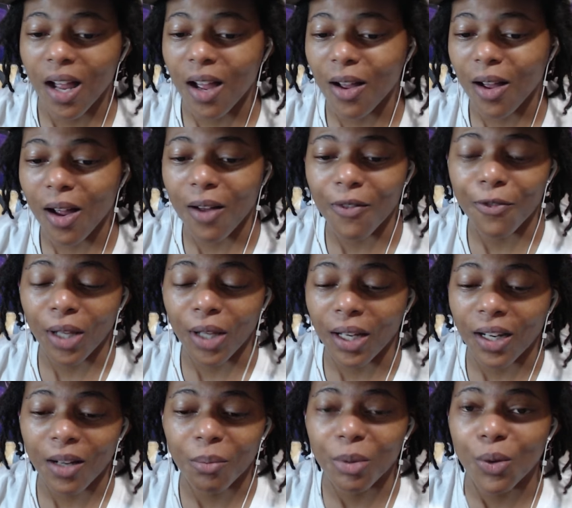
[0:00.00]
I feel
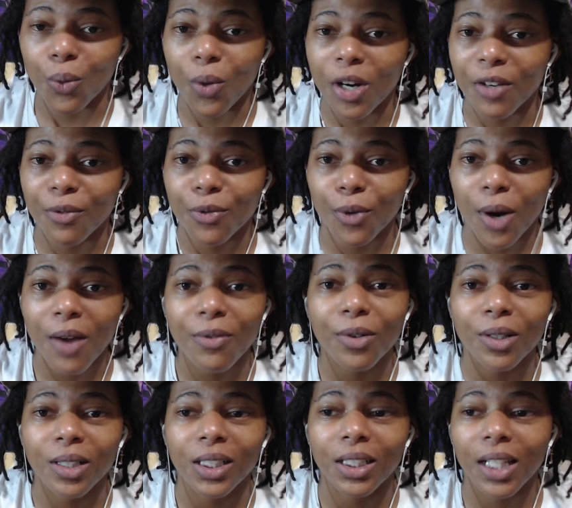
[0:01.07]
like I've been waiting forever
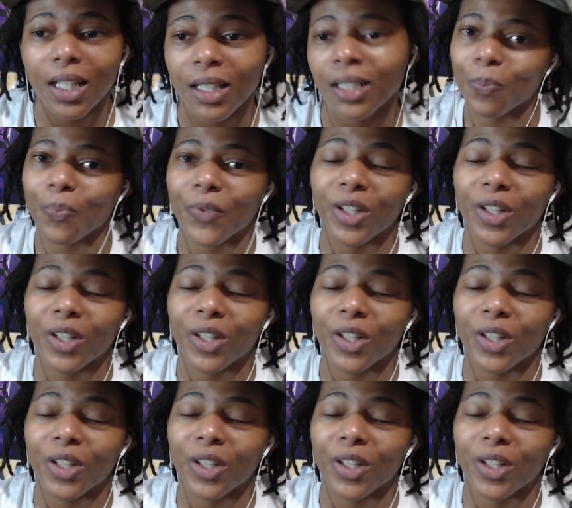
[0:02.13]
and a day.